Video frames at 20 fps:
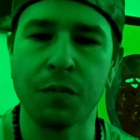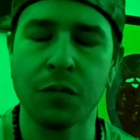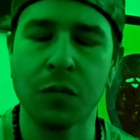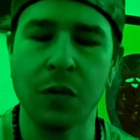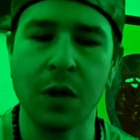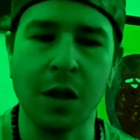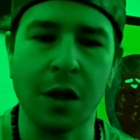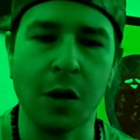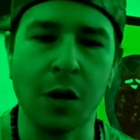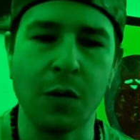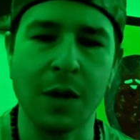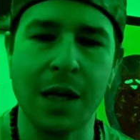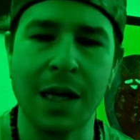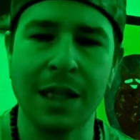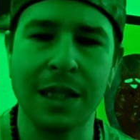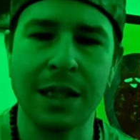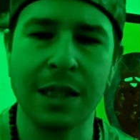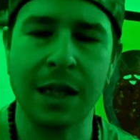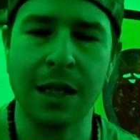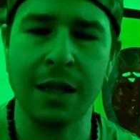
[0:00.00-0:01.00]
You know, not
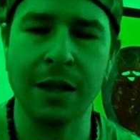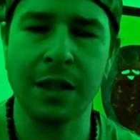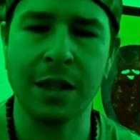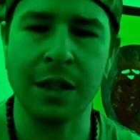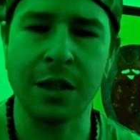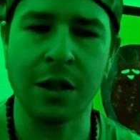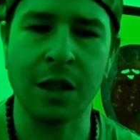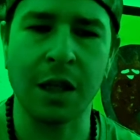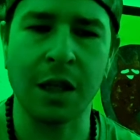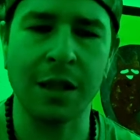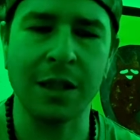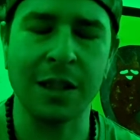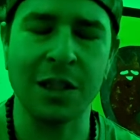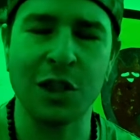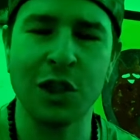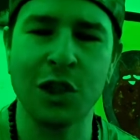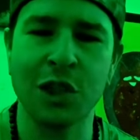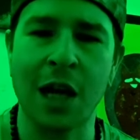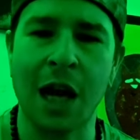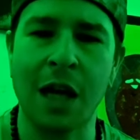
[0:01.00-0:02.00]
the
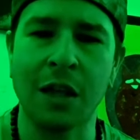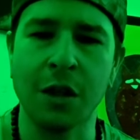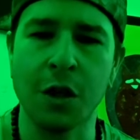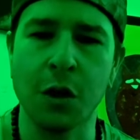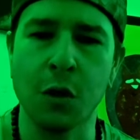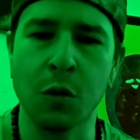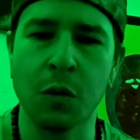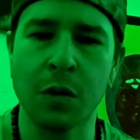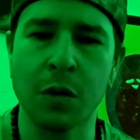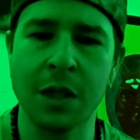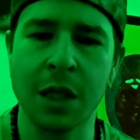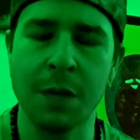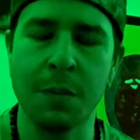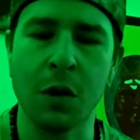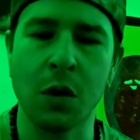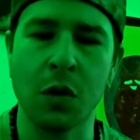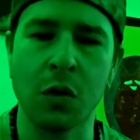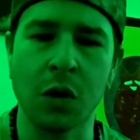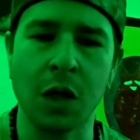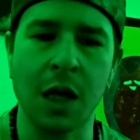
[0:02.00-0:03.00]
shallow
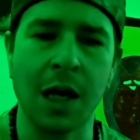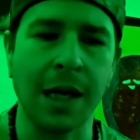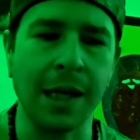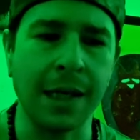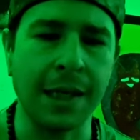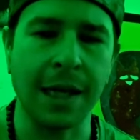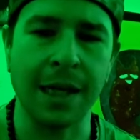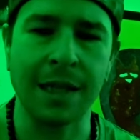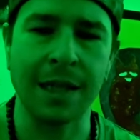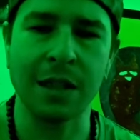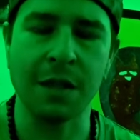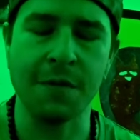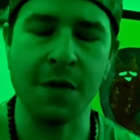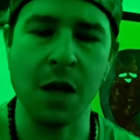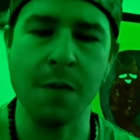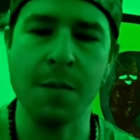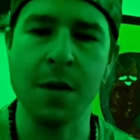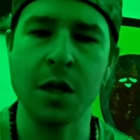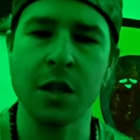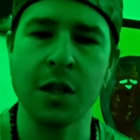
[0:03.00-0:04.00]
typical context of
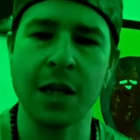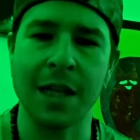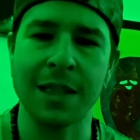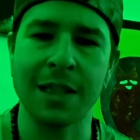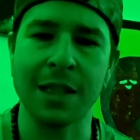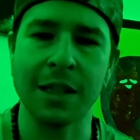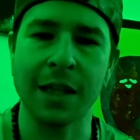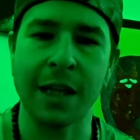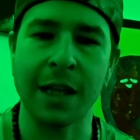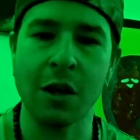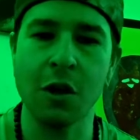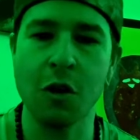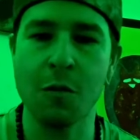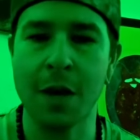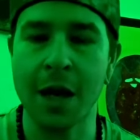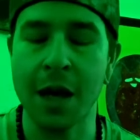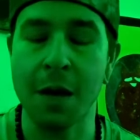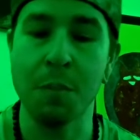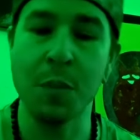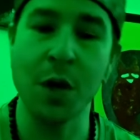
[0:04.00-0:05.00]
image, as in like, oh,
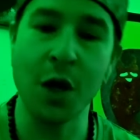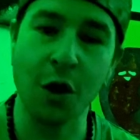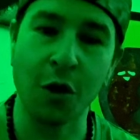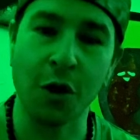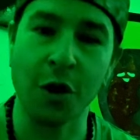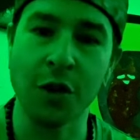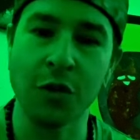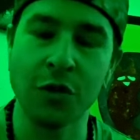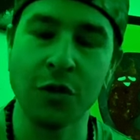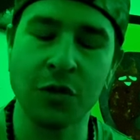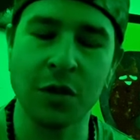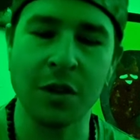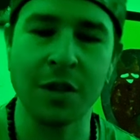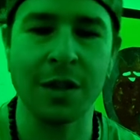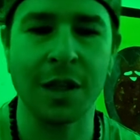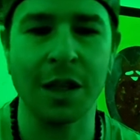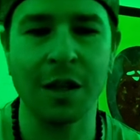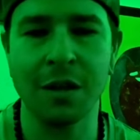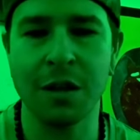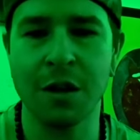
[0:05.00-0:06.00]
my appearance. So it's
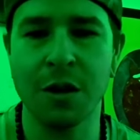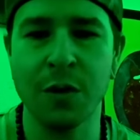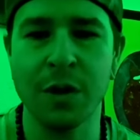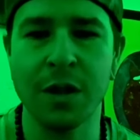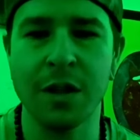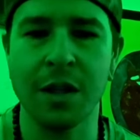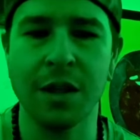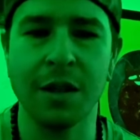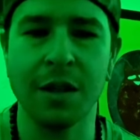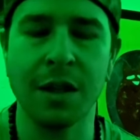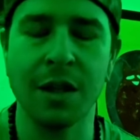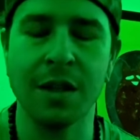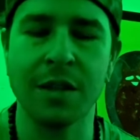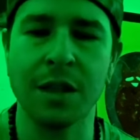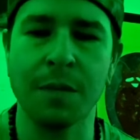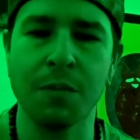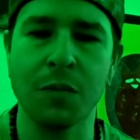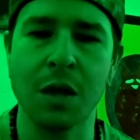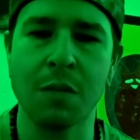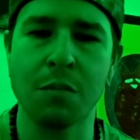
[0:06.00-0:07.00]
like, no, it is
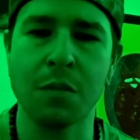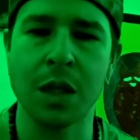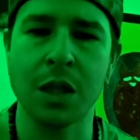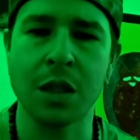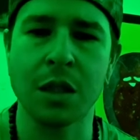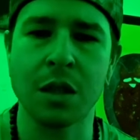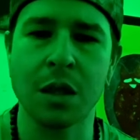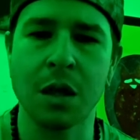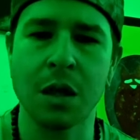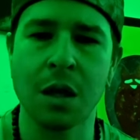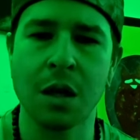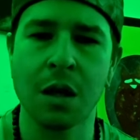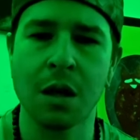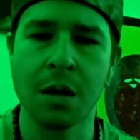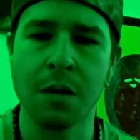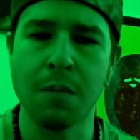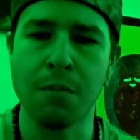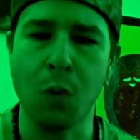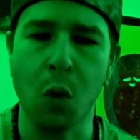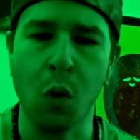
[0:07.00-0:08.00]
something much
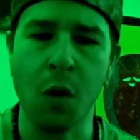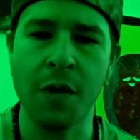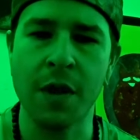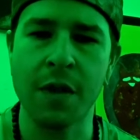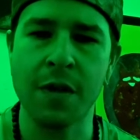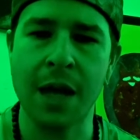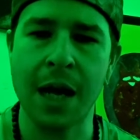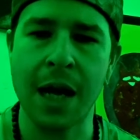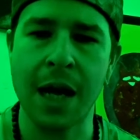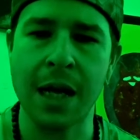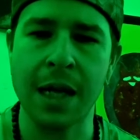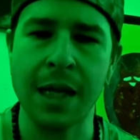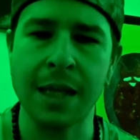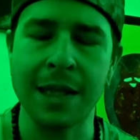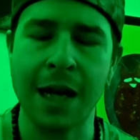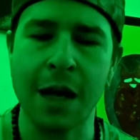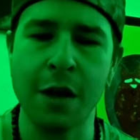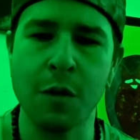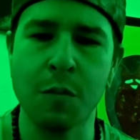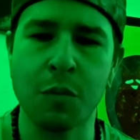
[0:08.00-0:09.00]
more than that. It's
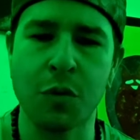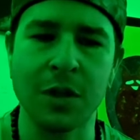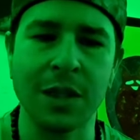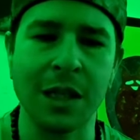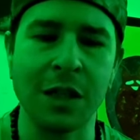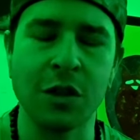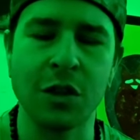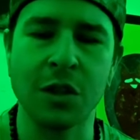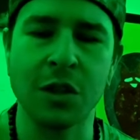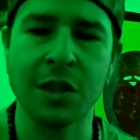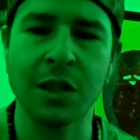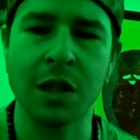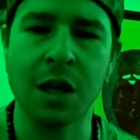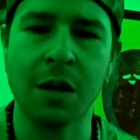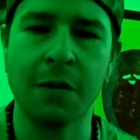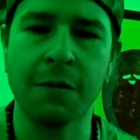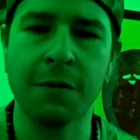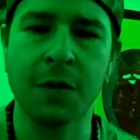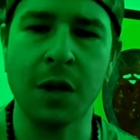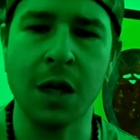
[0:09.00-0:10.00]
how you present yourself.